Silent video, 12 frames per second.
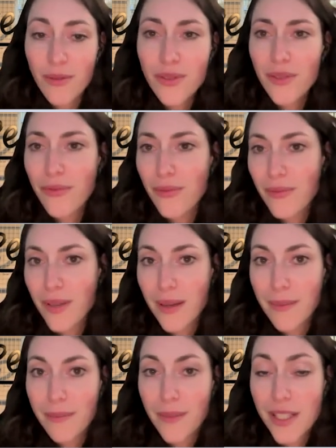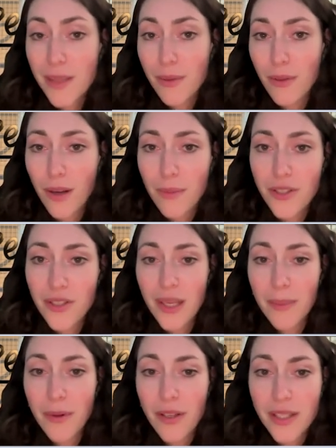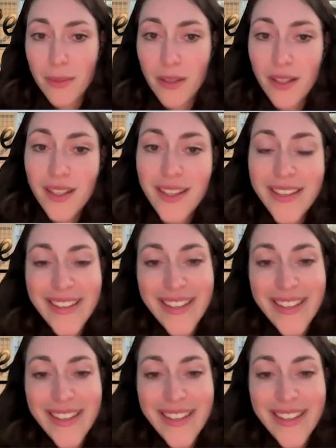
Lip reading: Also, multiple options are possible.